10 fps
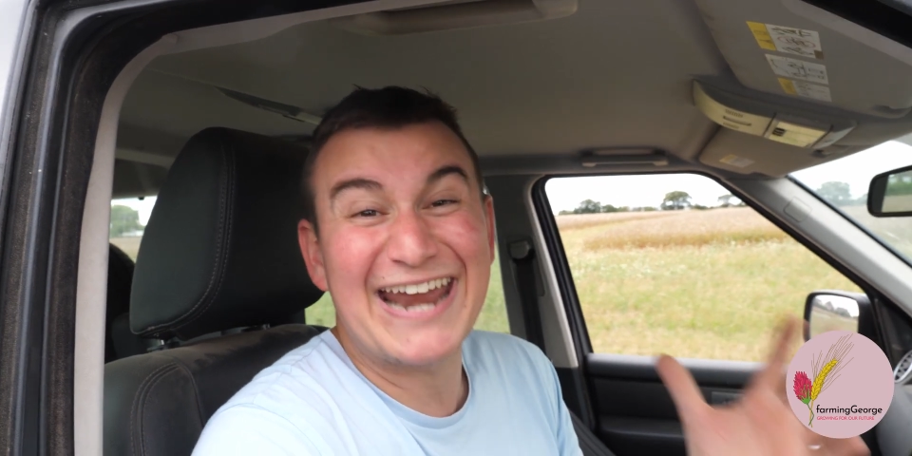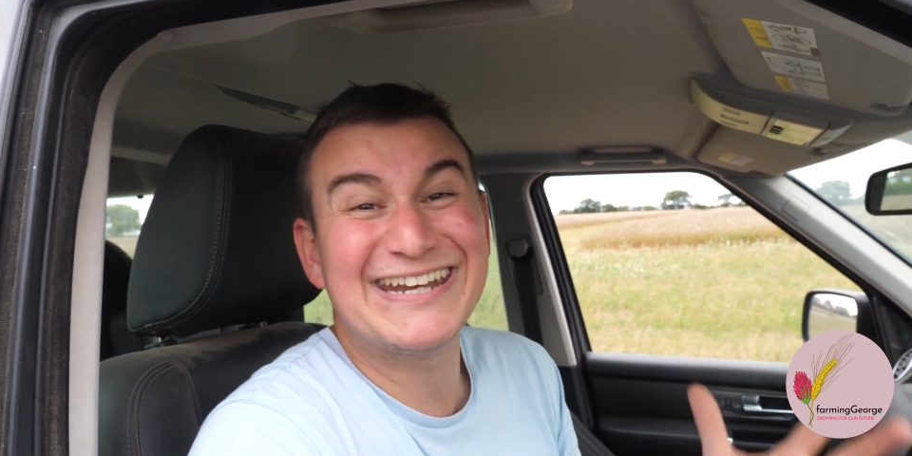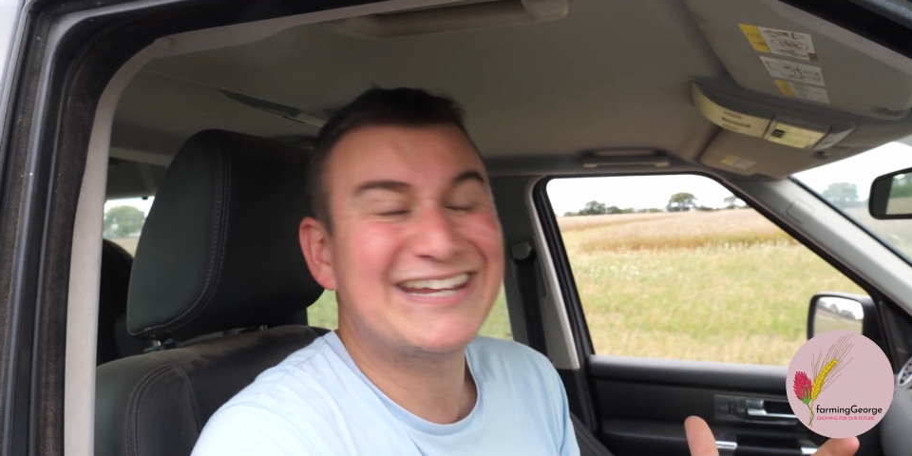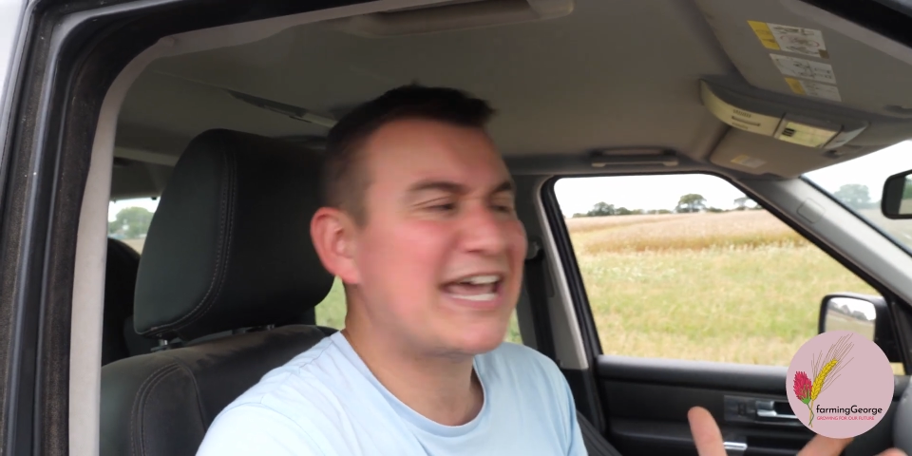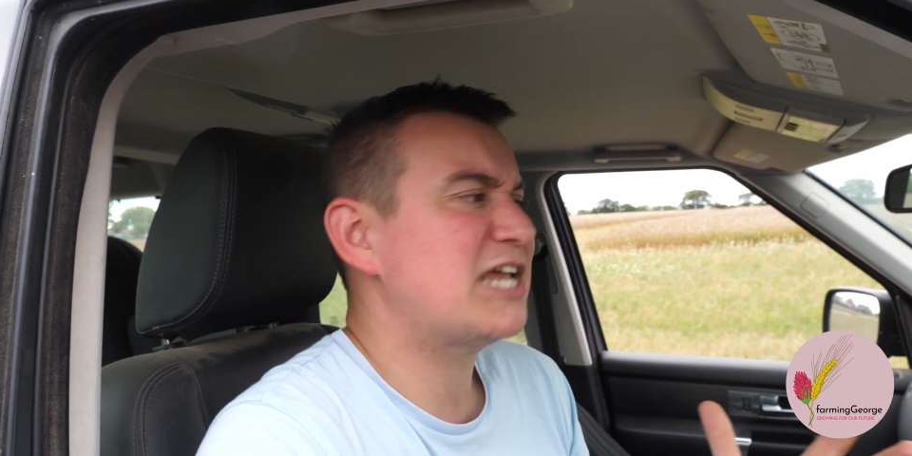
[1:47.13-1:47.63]

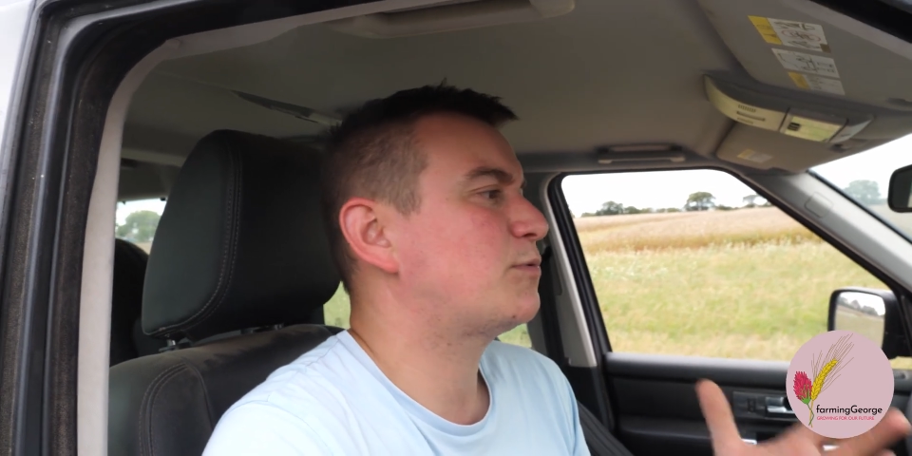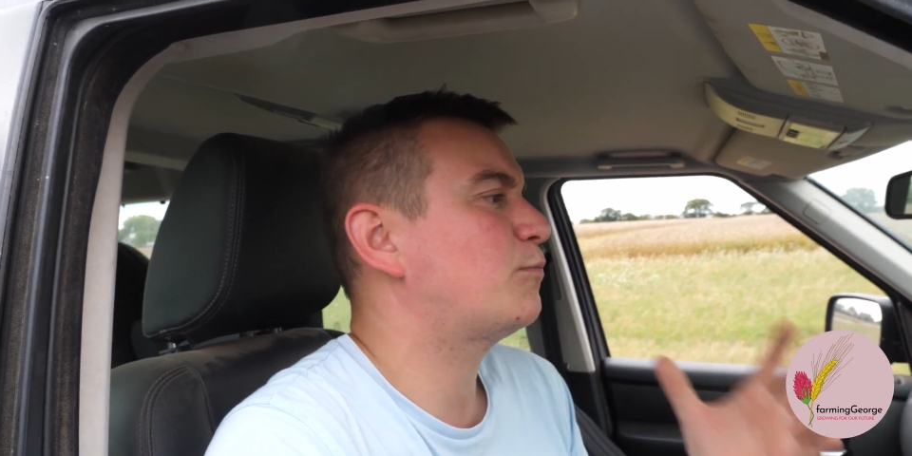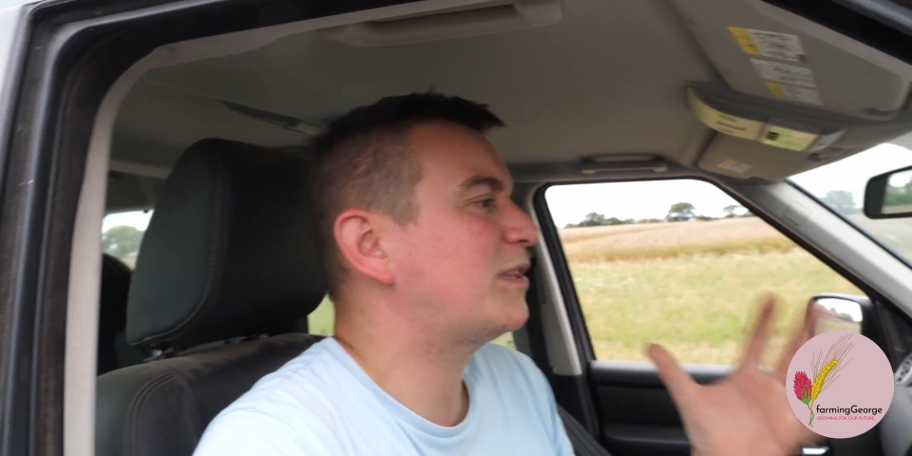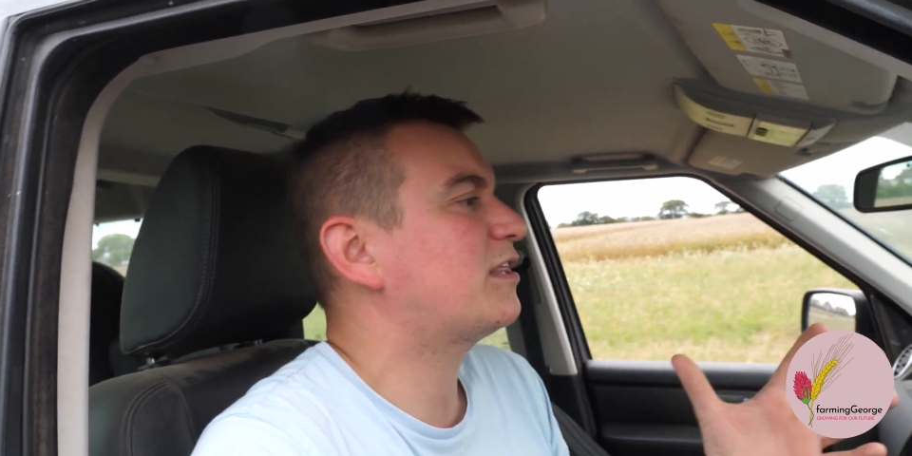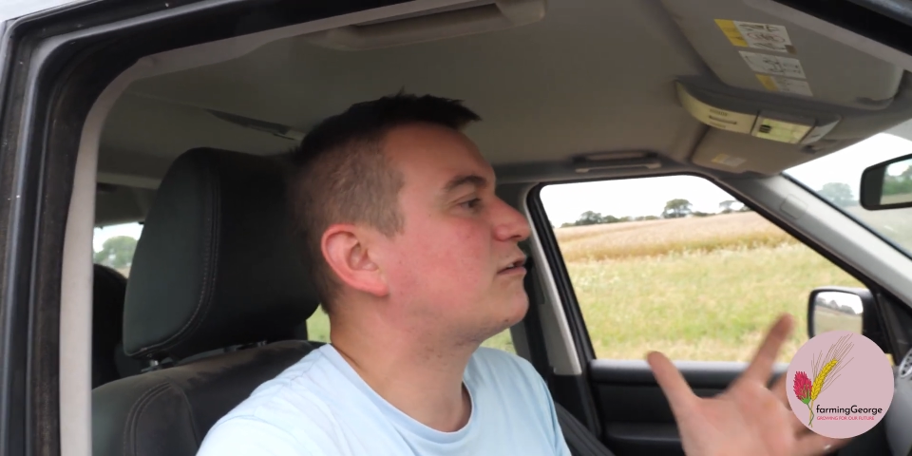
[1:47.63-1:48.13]
and
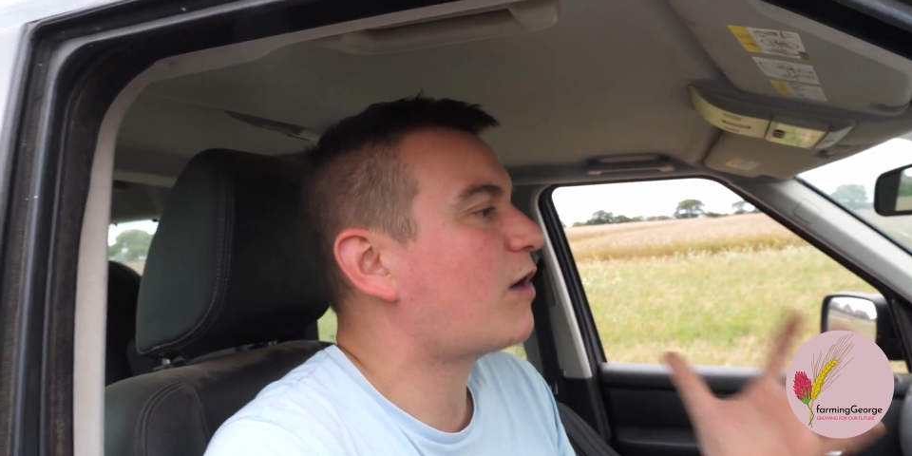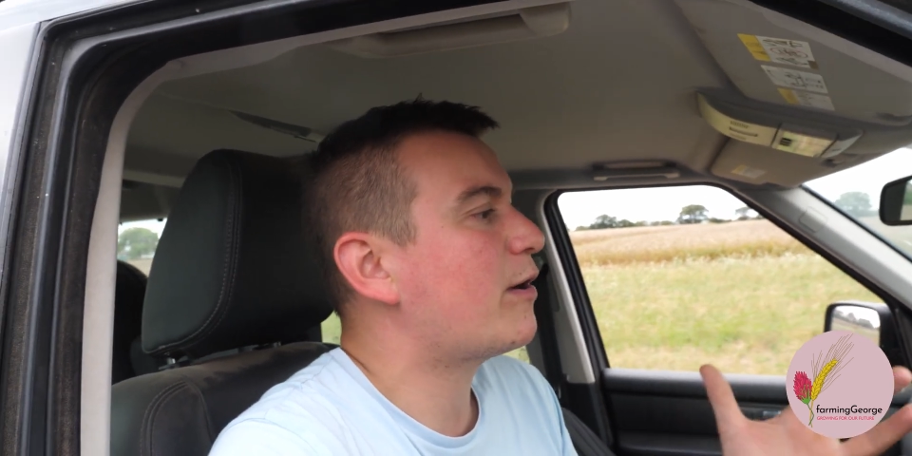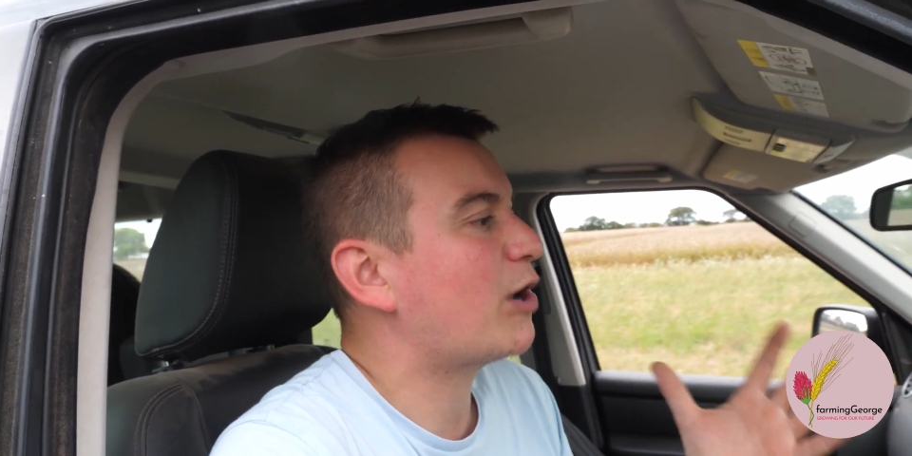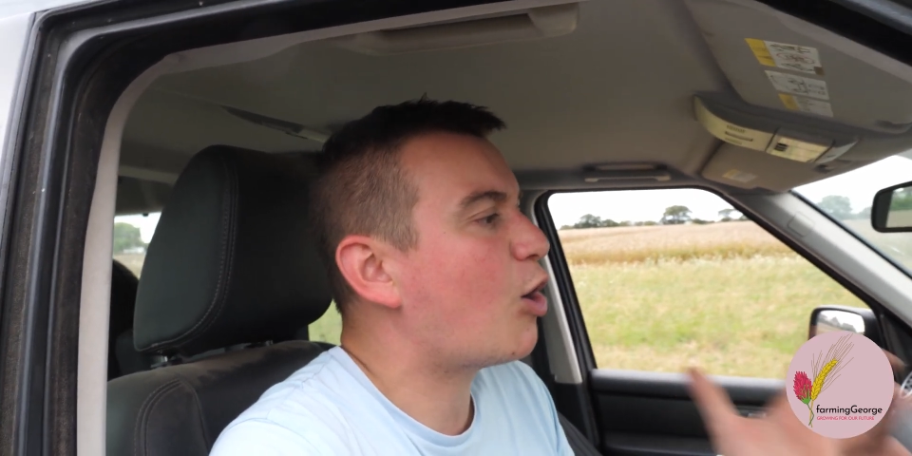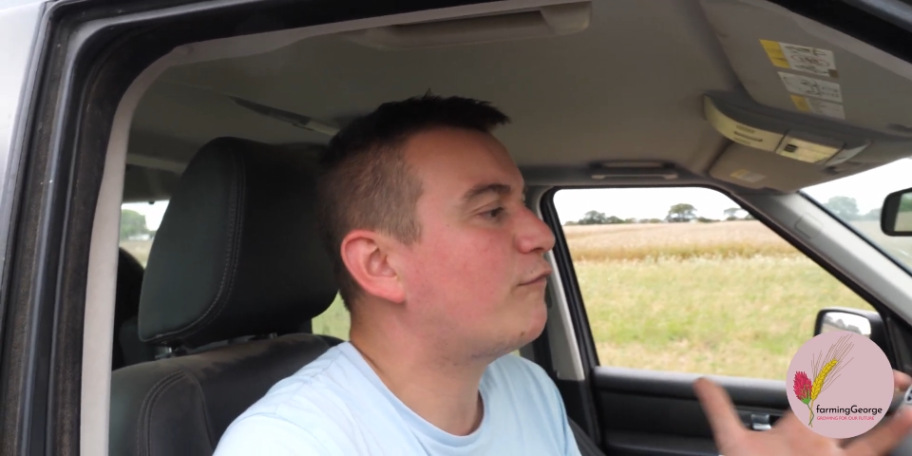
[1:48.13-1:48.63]
engagement with the
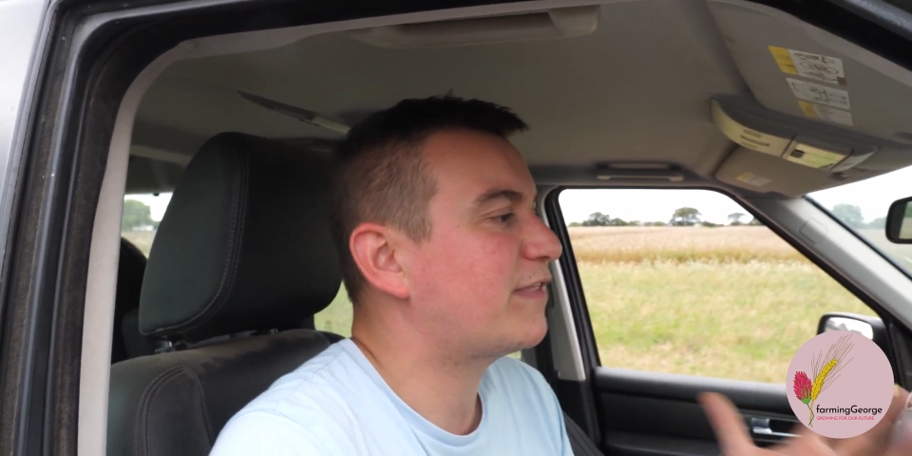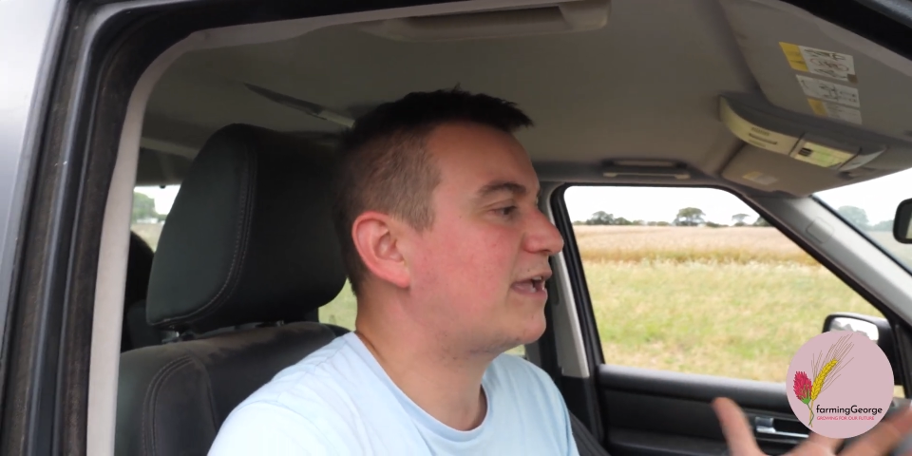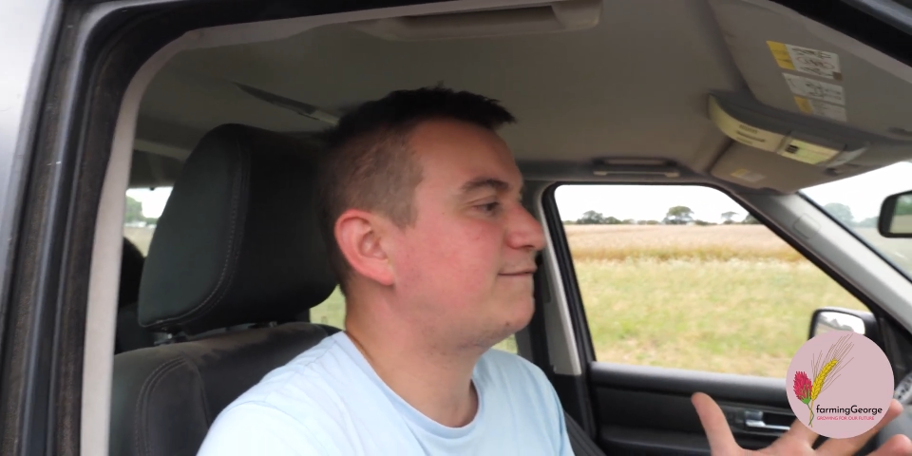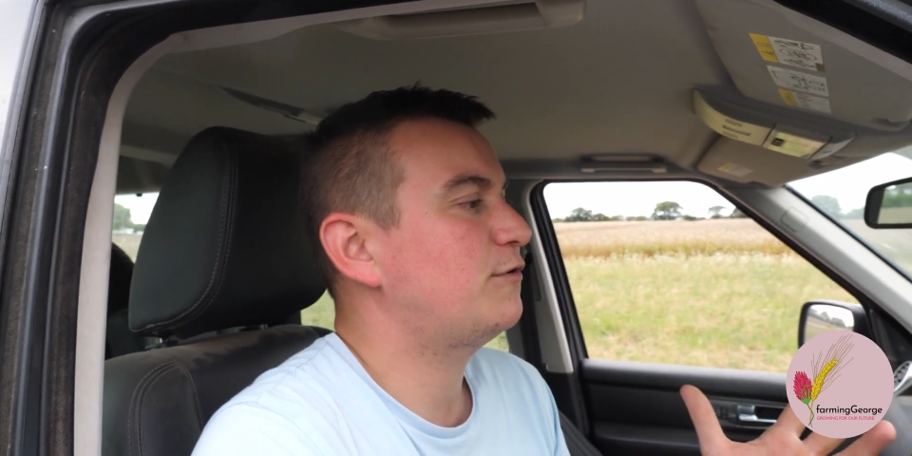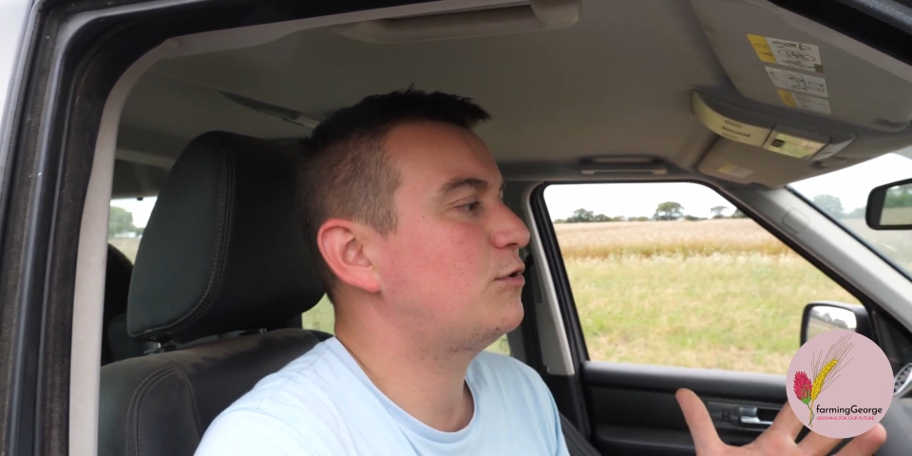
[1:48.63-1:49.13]
growing of
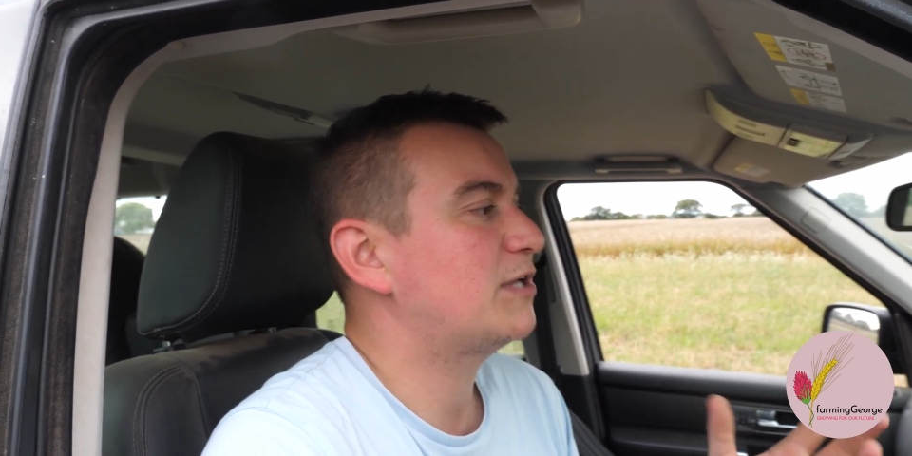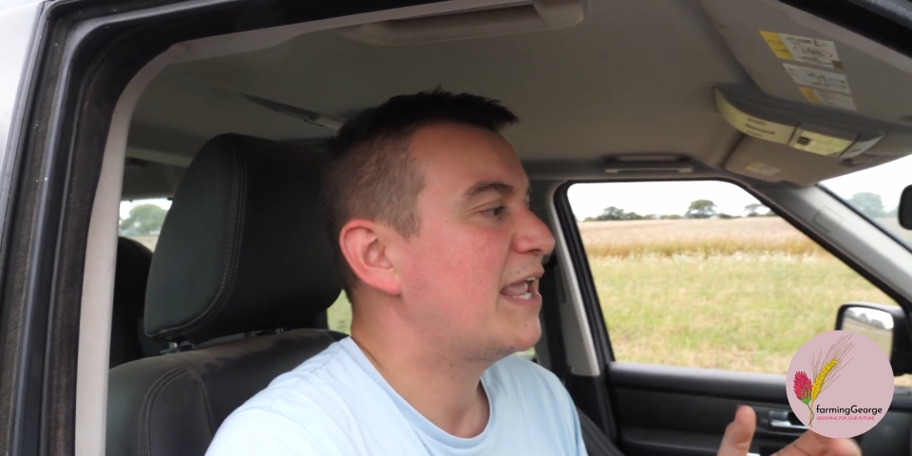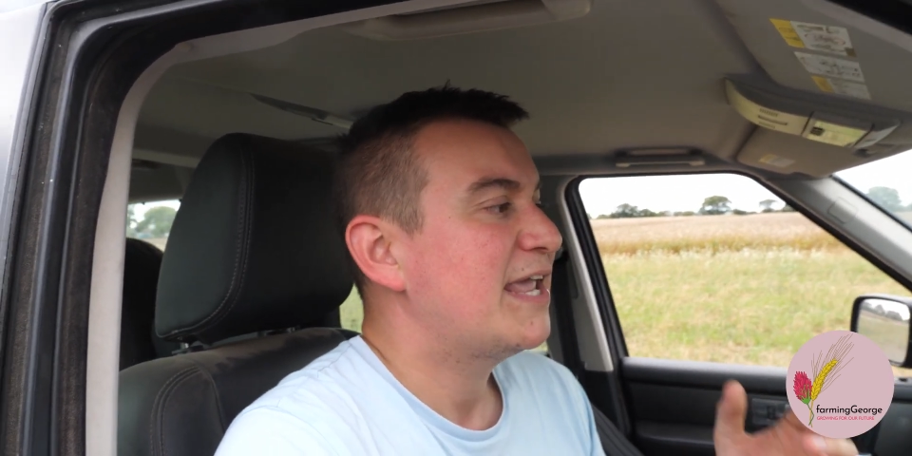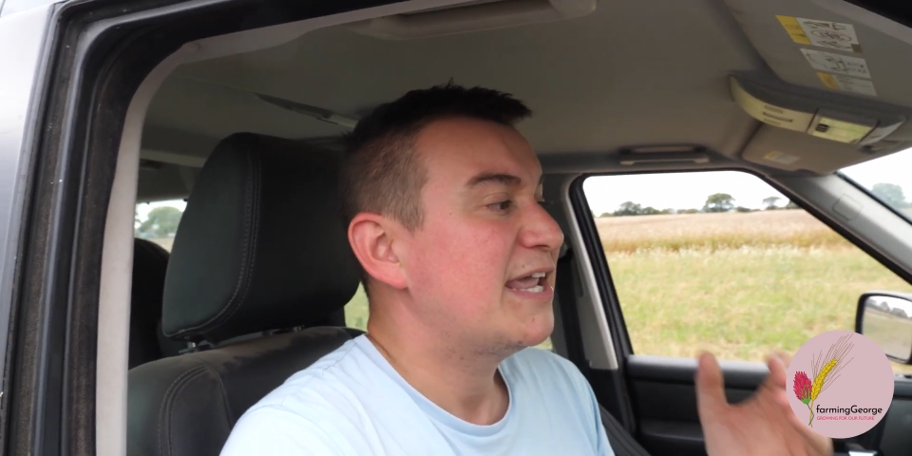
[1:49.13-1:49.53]
their food,